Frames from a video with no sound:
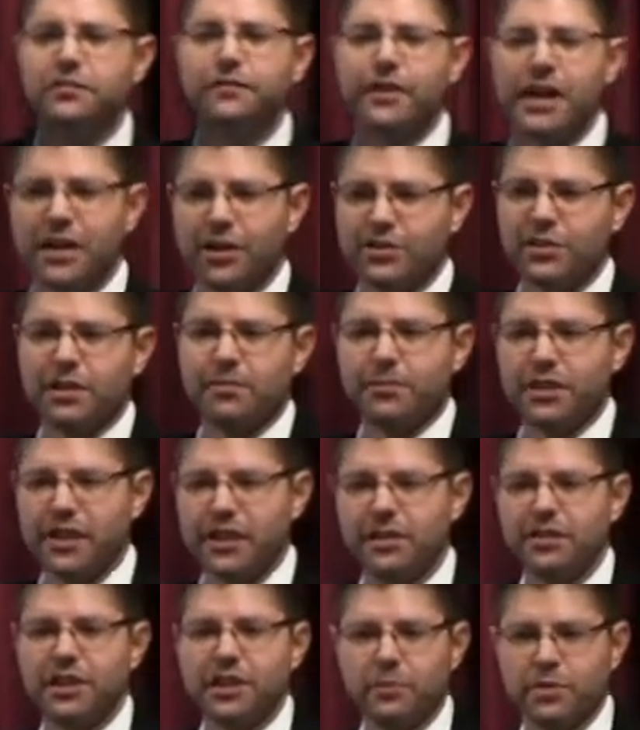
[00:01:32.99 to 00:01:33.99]
to file
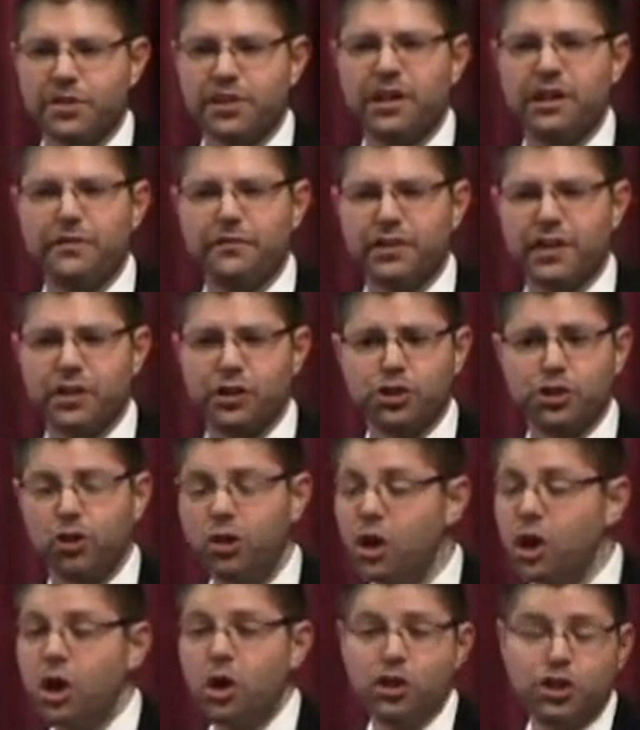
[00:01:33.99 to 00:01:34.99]
something that was confidential.